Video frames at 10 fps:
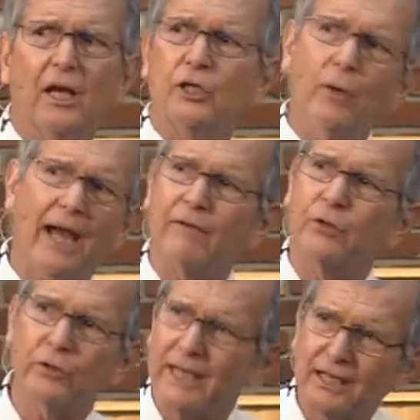You have
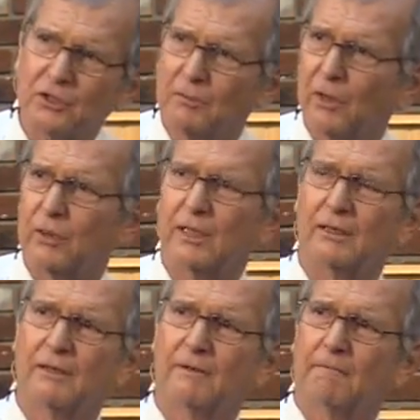your testimony.
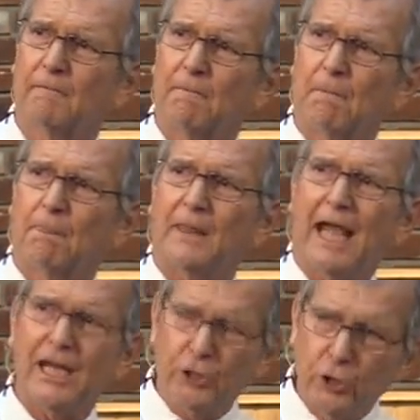
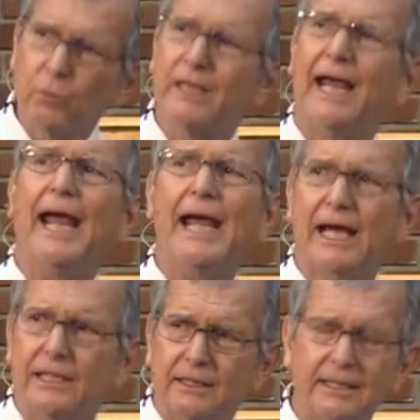And you
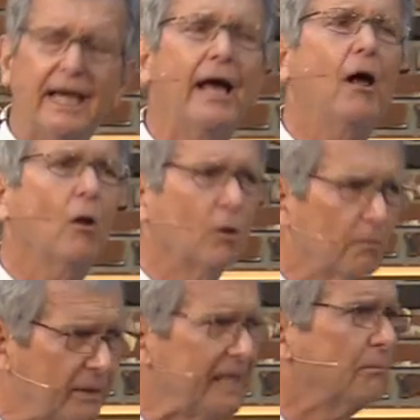can tell
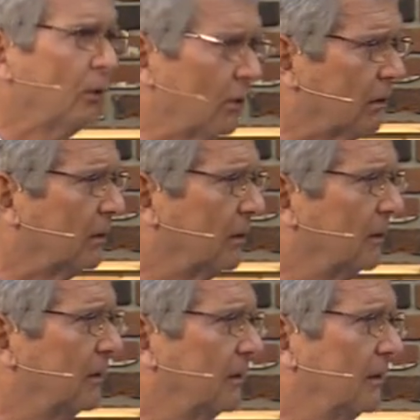people
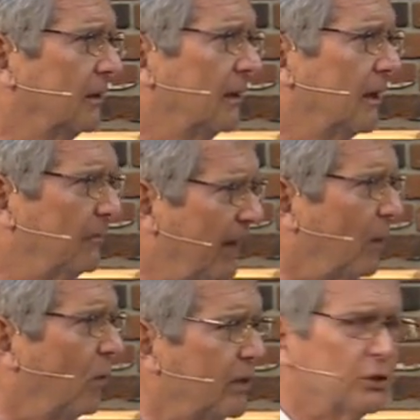
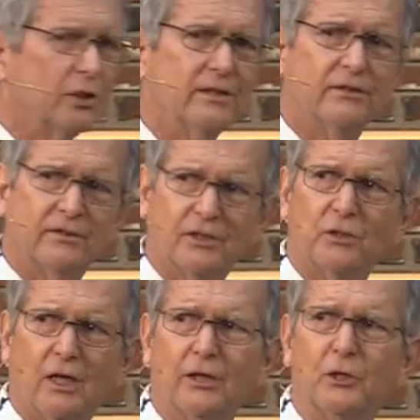about what Jesus has
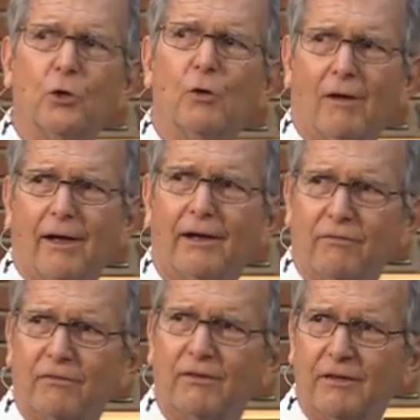done in your
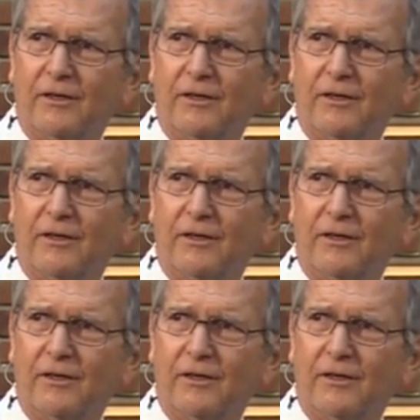life.